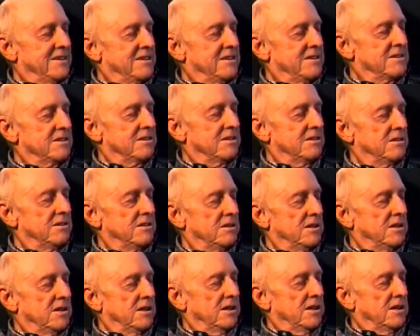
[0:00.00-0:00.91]
So,
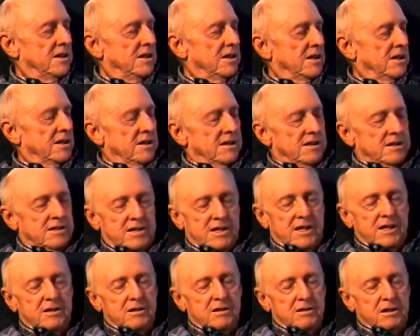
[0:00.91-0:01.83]

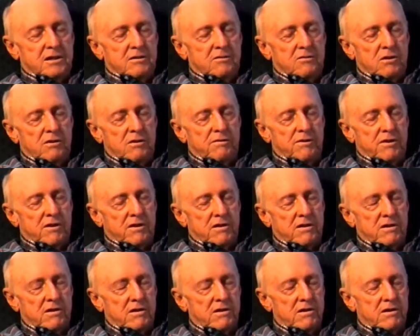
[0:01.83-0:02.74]
he didn't get very far,
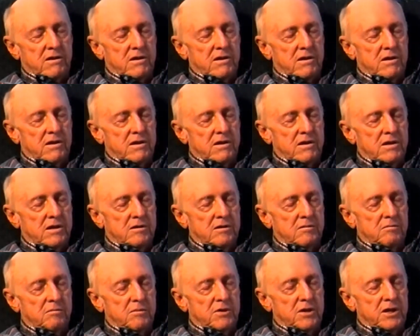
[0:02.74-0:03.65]

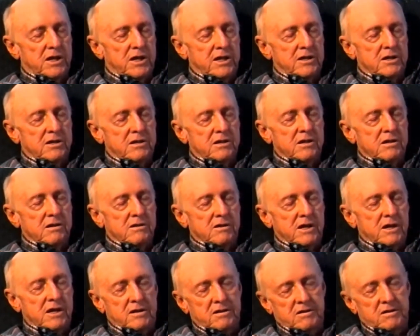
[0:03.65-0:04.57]
but I did hear that.